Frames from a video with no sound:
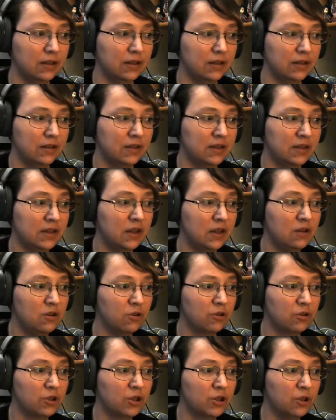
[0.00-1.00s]

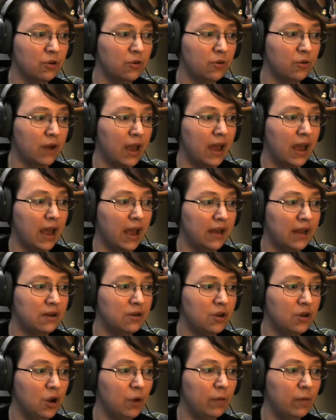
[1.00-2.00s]
Senior Chu
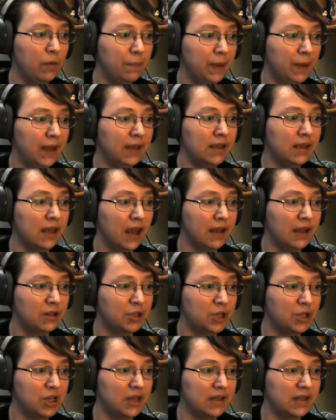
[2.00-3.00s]
and noble Pengyan
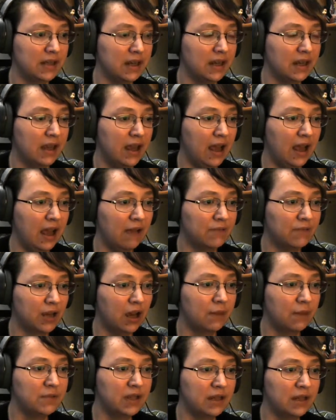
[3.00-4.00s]
Shizi have
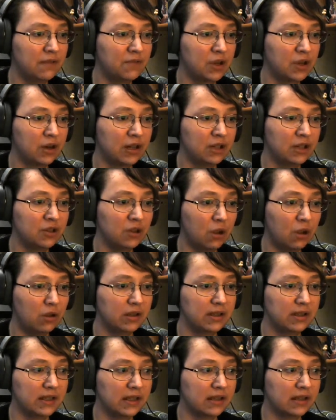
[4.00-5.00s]
come to give their
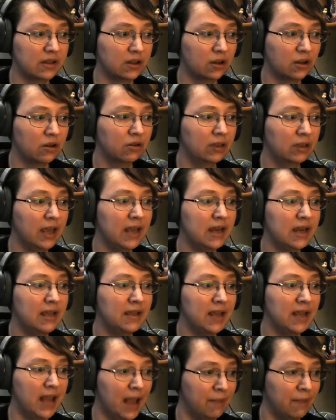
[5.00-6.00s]
condolences to her lady
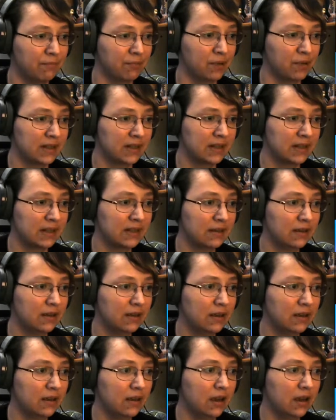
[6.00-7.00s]
the Empress.
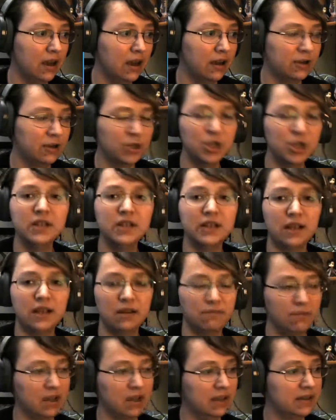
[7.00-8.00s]
Shizi
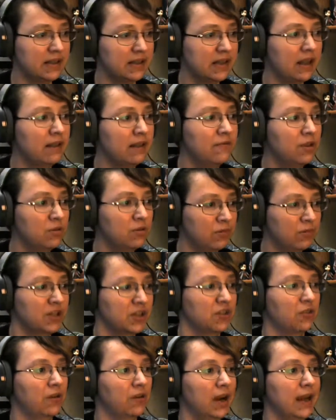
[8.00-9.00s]
means son of an
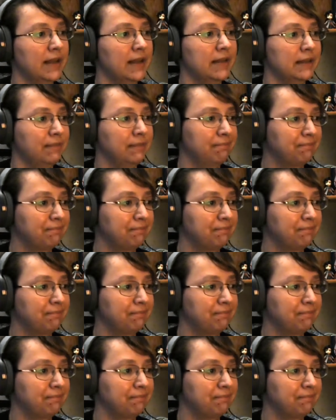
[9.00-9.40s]
aristocrat.